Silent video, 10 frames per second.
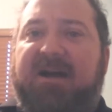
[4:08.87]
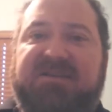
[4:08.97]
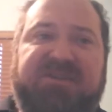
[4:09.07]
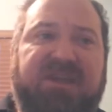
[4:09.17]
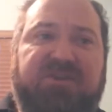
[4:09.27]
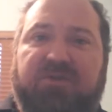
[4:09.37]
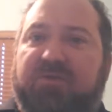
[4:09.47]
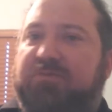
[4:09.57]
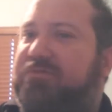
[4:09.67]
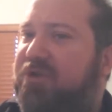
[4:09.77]
Say
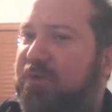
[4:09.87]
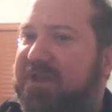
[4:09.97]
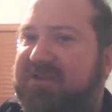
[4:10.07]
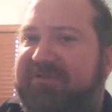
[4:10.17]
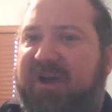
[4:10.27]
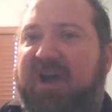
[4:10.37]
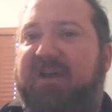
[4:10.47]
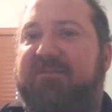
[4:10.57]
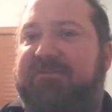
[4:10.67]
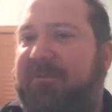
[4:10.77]
do 2 weeks of
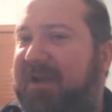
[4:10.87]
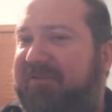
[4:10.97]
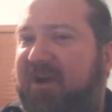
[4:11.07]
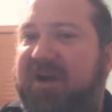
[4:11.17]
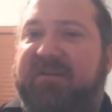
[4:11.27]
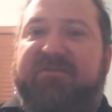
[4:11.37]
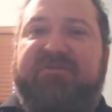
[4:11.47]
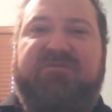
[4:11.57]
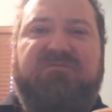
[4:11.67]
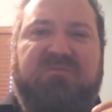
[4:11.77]
5 by 5,